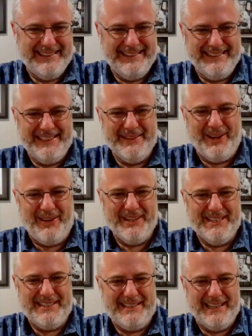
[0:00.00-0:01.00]
You
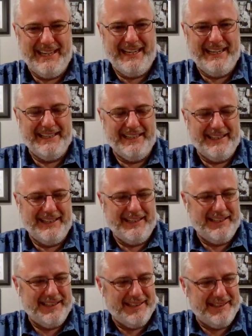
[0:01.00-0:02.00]
always say,
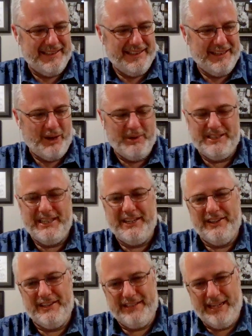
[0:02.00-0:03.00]
you always
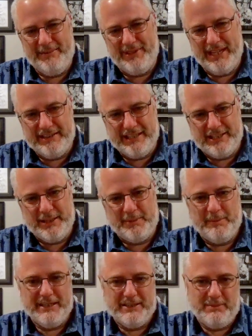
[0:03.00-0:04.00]
hear the same things, like
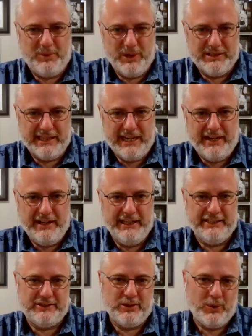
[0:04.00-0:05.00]
Superman's a Boy Scout and
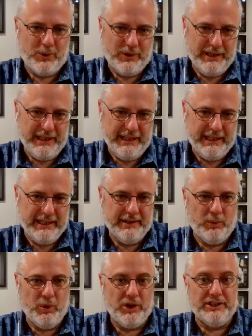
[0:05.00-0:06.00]
he's corny and
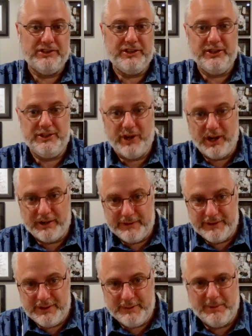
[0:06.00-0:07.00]
the world is too dark
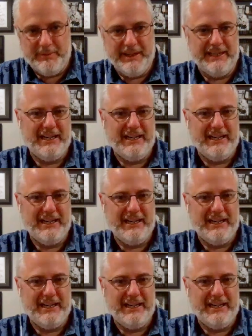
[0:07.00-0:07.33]
for Superman.